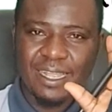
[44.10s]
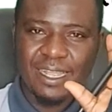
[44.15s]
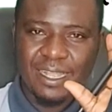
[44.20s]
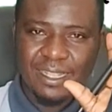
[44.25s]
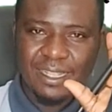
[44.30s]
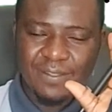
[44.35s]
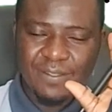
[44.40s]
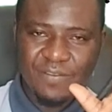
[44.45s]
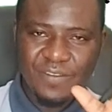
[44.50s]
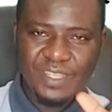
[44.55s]

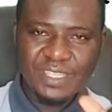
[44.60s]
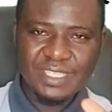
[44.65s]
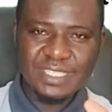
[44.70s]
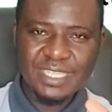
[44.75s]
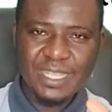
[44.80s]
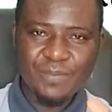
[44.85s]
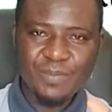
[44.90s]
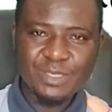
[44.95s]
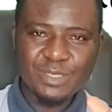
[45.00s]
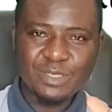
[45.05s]
the first
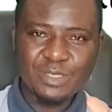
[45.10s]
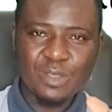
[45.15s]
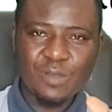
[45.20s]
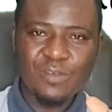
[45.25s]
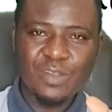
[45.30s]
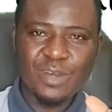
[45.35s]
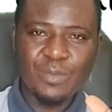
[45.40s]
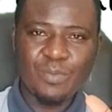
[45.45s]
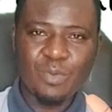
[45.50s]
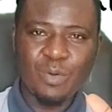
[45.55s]
step in solving
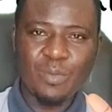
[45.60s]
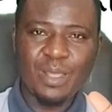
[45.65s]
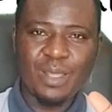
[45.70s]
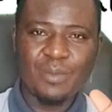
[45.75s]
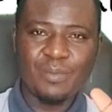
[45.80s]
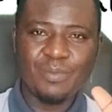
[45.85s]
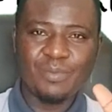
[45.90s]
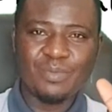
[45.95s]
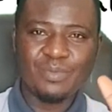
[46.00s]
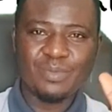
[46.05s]
a
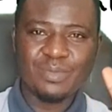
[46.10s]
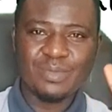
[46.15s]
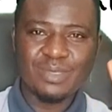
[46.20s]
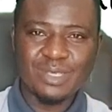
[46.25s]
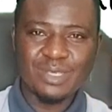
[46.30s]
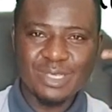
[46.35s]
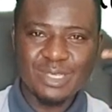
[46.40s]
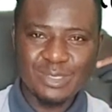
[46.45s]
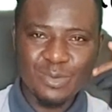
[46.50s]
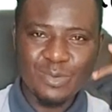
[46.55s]
problem
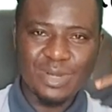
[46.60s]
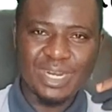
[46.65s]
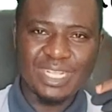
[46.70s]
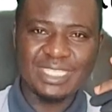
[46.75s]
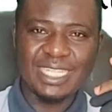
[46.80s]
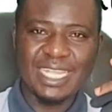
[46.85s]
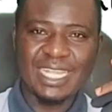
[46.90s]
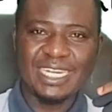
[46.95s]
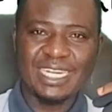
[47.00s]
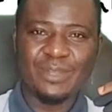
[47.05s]
is
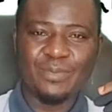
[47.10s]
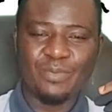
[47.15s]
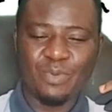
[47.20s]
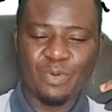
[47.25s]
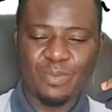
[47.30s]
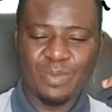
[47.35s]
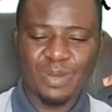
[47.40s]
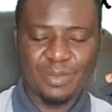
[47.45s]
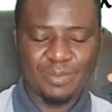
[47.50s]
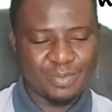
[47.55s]
understanding the
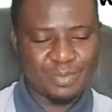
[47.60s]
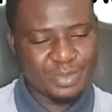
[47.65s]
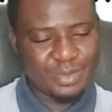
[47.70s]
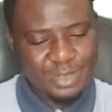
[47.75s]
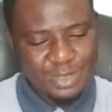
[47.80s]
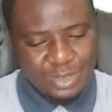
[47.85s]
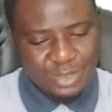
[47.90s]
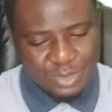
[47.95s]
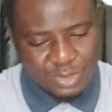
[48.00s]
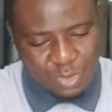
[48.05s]
problem.
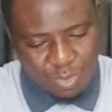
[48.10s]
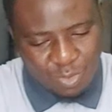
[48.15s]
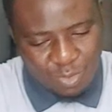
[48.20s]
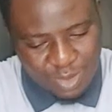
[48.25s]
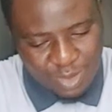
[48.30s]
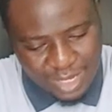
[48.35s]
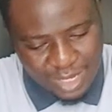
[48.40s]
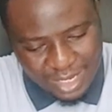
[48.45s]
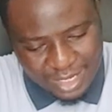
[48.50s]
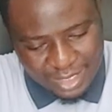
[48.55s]
So,
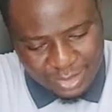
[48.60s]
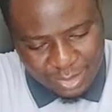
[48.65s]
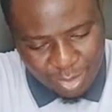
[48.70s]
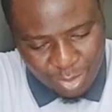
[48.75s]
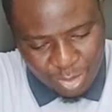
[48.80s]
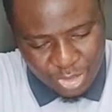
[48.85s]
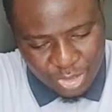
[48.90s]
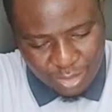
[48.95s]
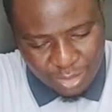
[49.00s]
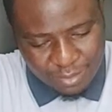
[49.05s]

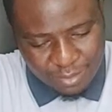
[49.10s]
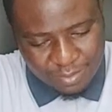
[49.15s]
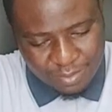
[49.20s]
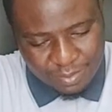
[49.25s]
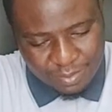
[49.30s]
solution.